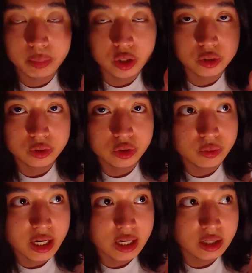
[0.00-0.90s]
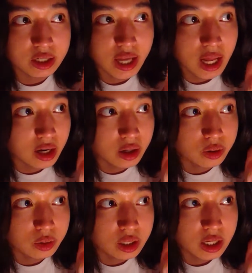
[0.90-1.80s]
blue, green,
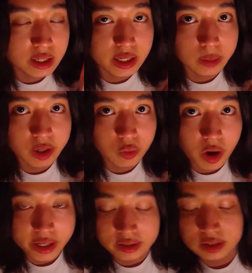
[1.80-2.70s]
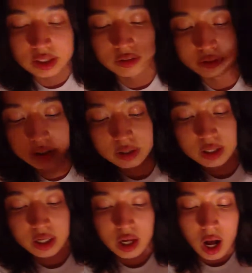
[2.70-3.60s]
yellow, a little bit of white and silver.
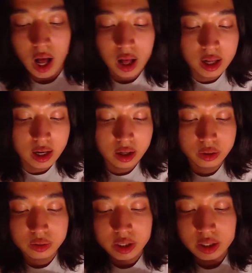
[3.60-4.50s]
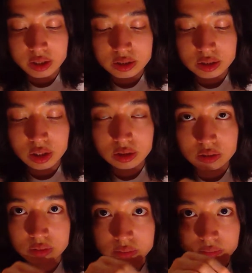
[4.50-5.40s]
Hello.
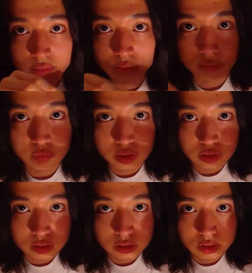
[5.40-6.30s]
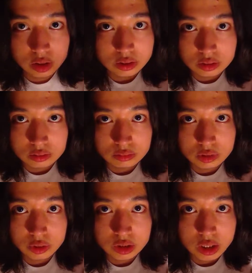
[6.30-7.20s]
So it's
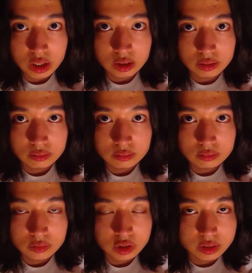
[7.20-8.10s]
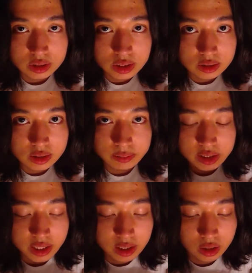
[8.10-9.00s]
Christine Simply
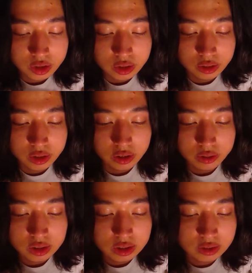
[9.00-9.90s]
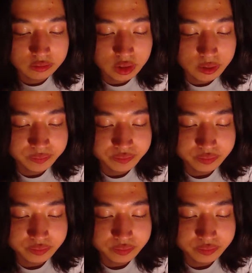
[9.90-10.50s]
Neological, not Christine Vu.